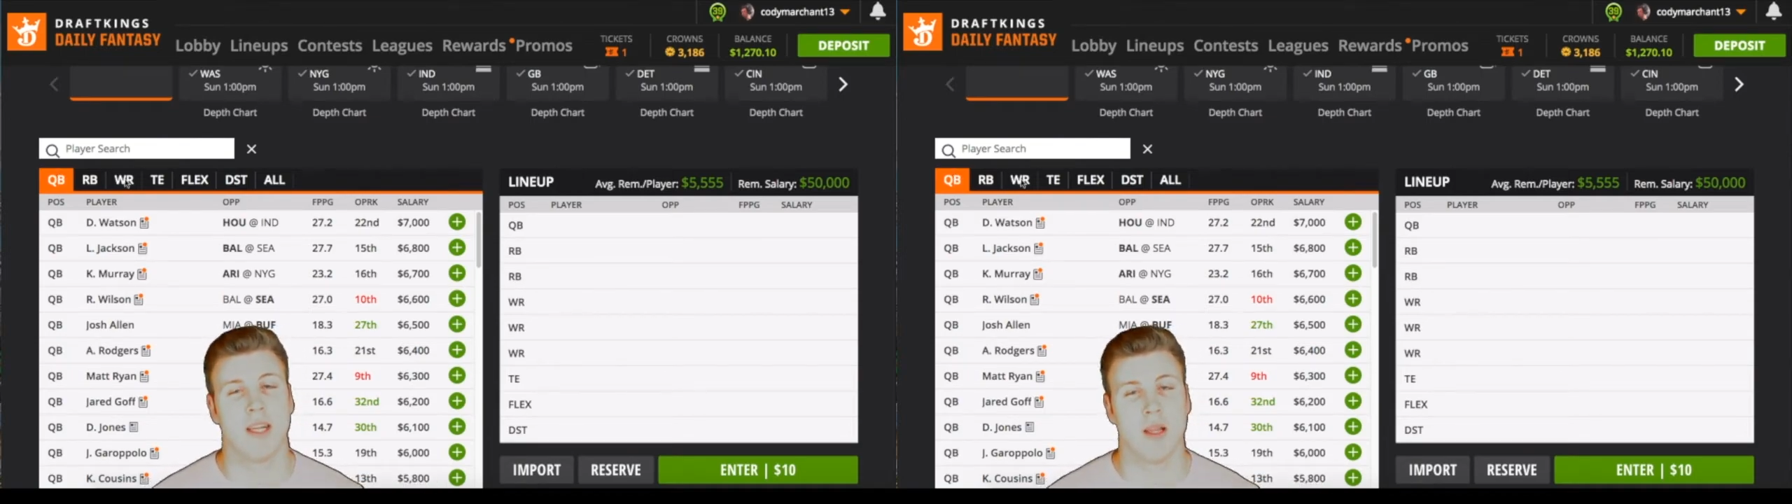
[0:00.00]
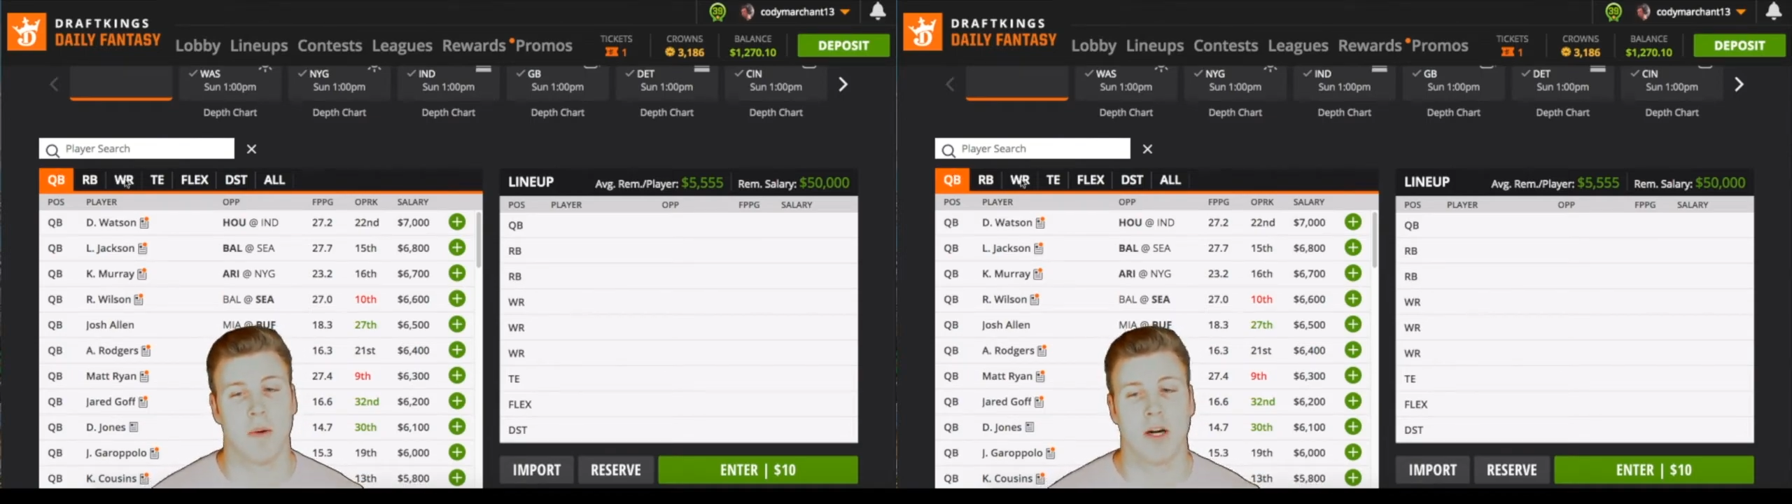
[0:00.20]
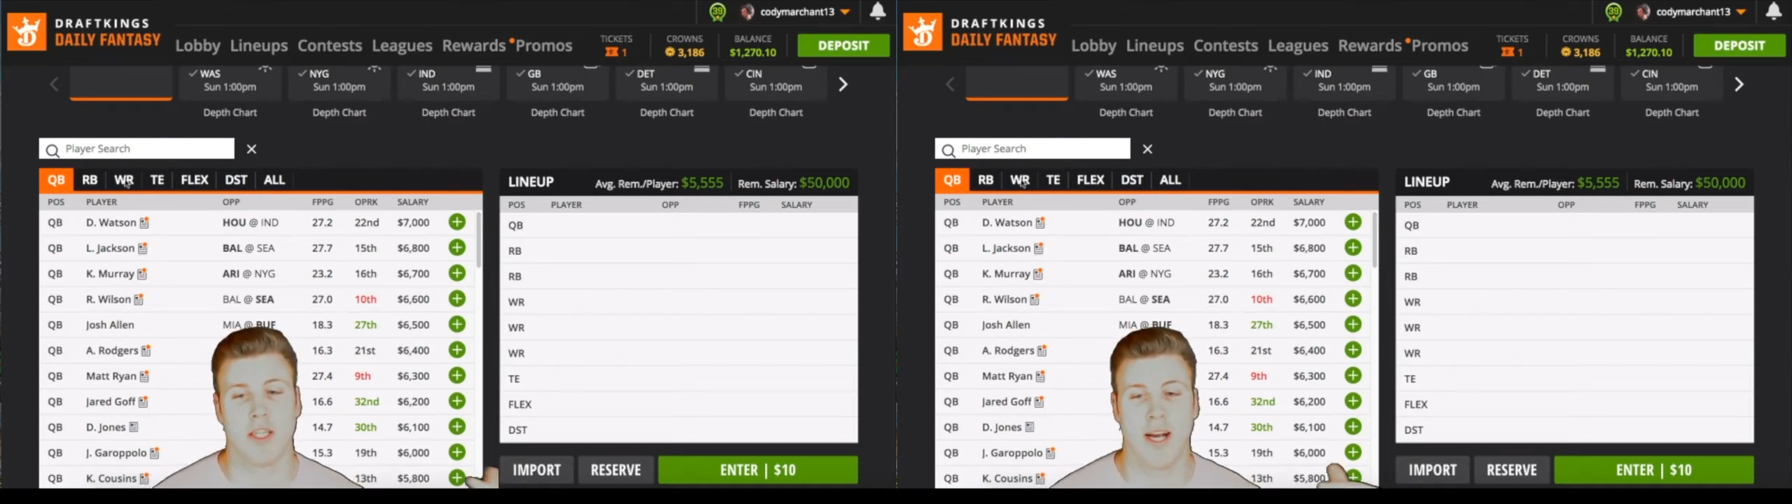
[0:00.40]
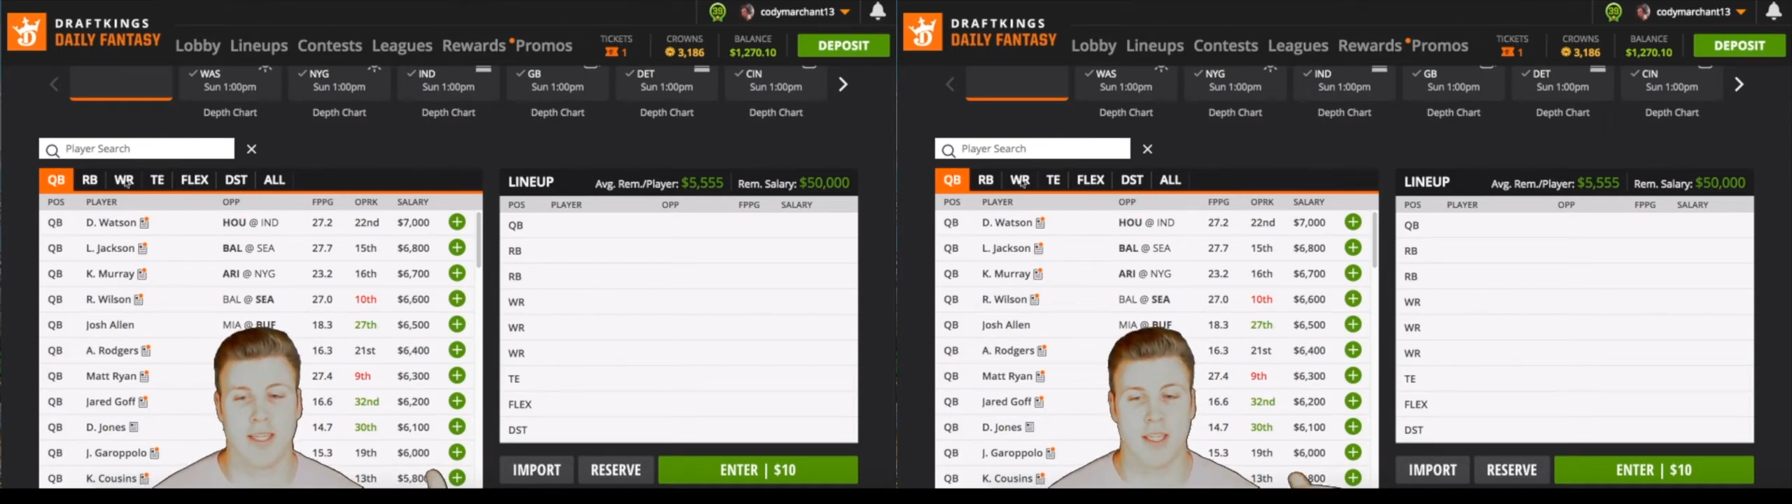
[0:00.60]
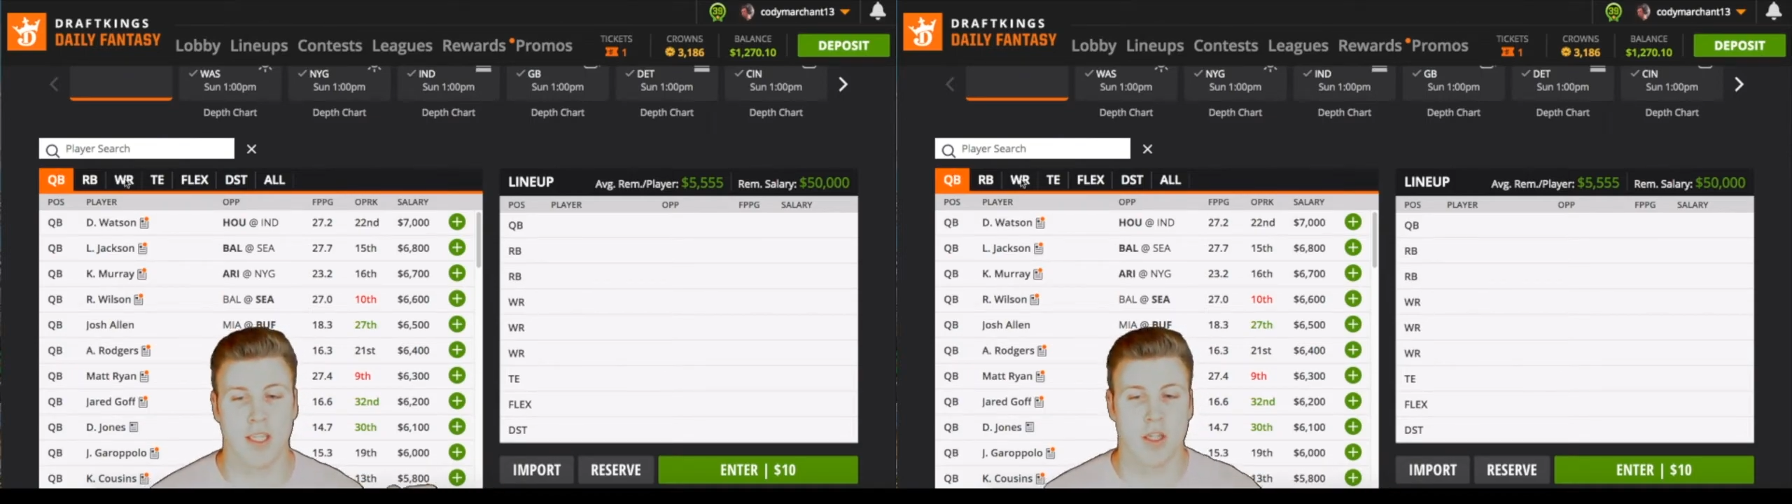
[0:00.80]
and Lamar
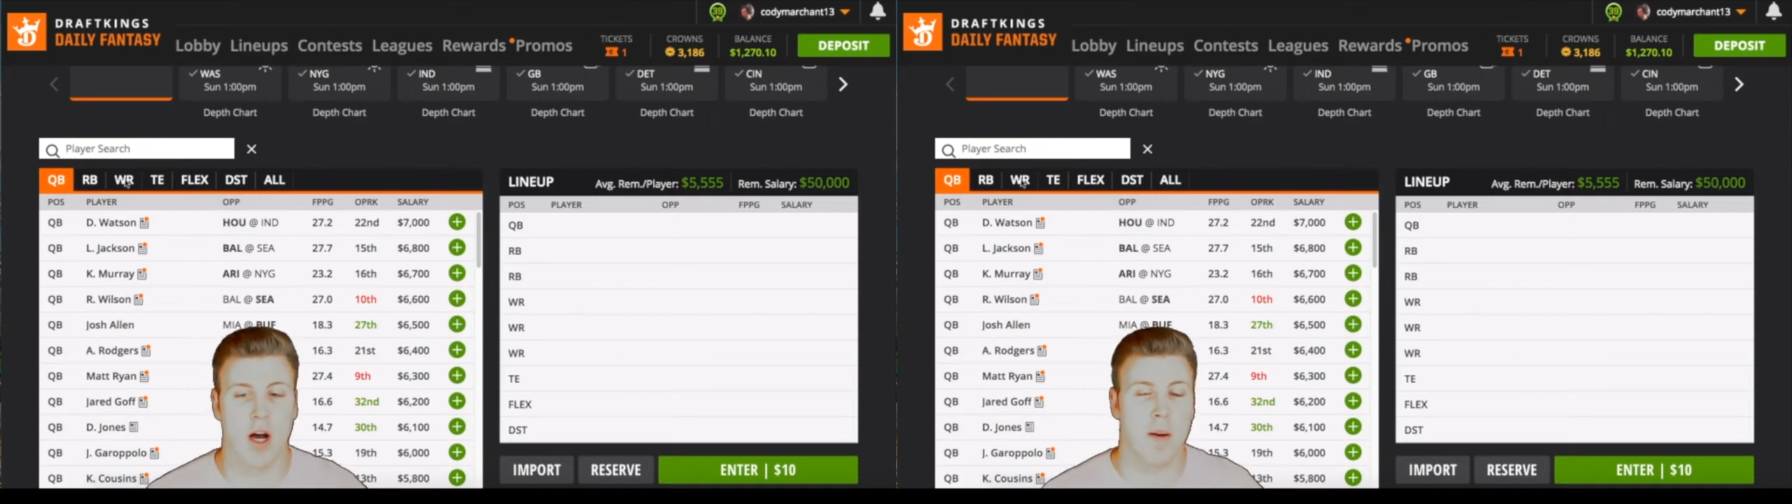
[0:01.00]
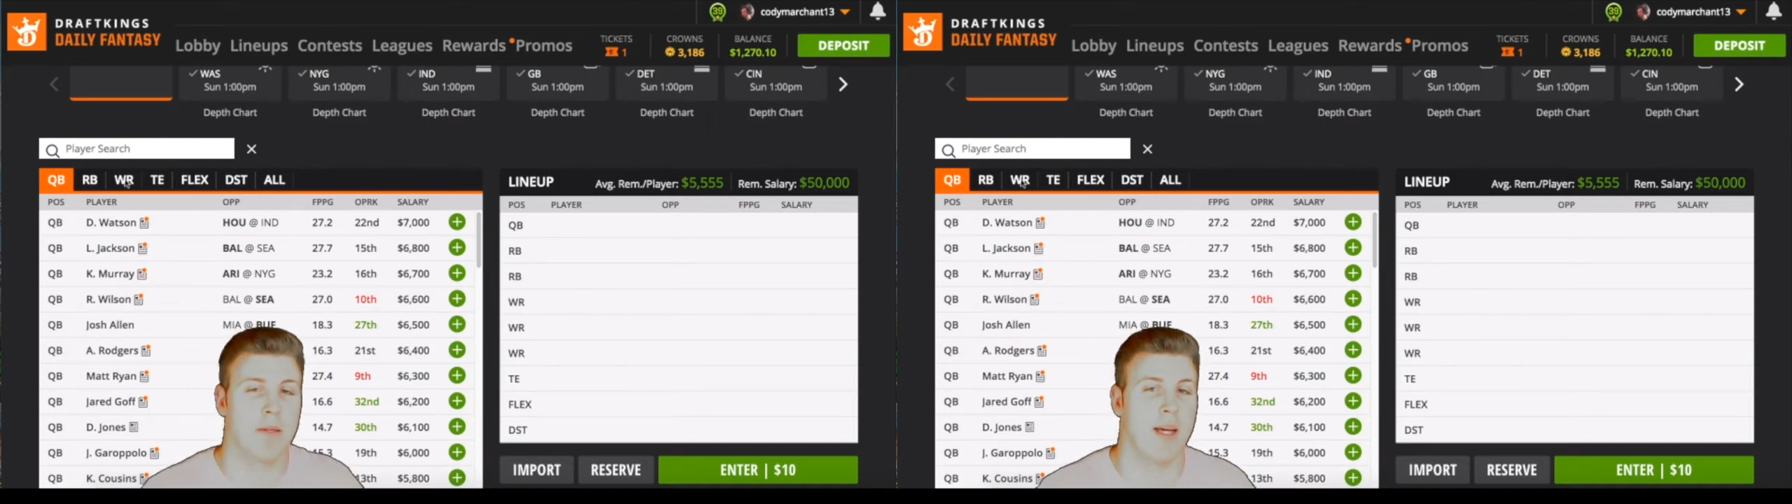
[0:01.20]
Jackson at the top,